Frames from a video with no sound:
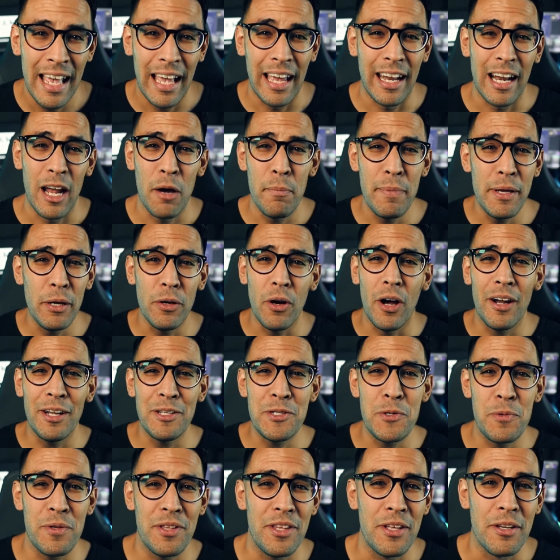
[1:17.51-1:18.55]
And I'll be
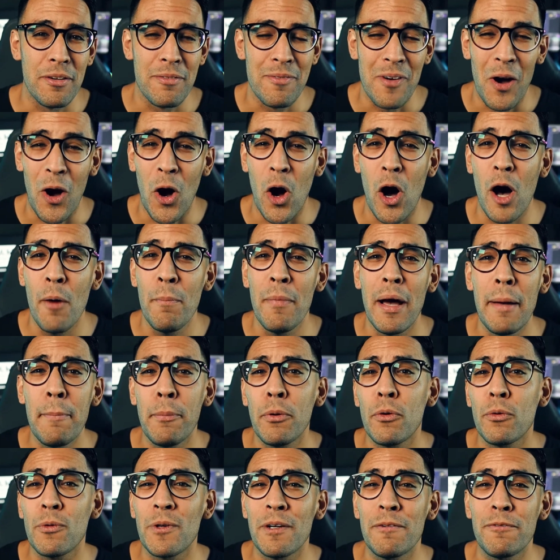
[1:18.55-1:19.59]
honest with you, all my
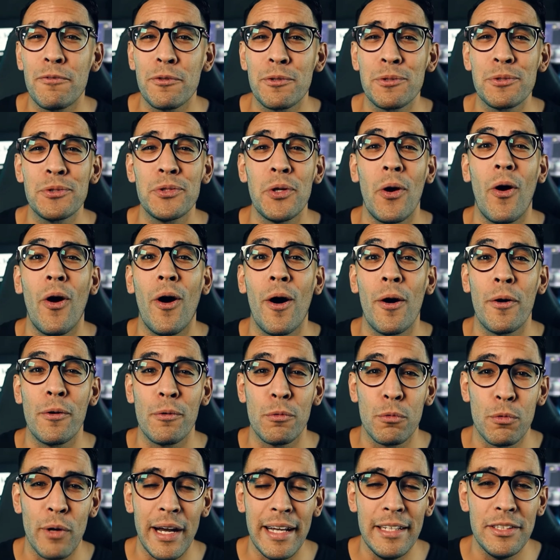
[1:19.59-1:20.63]
peripherals are
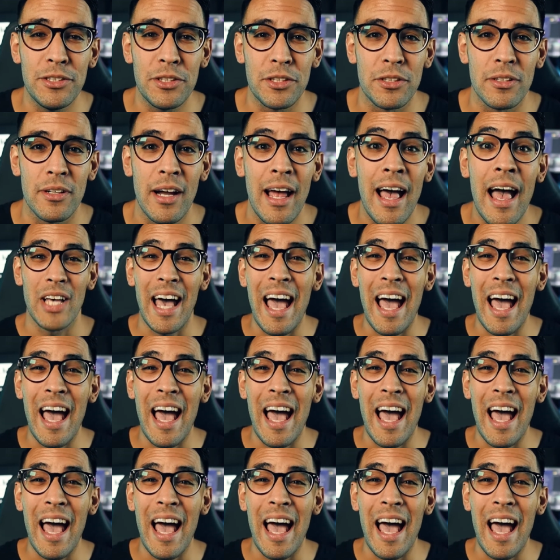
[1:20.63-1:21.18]
Razer.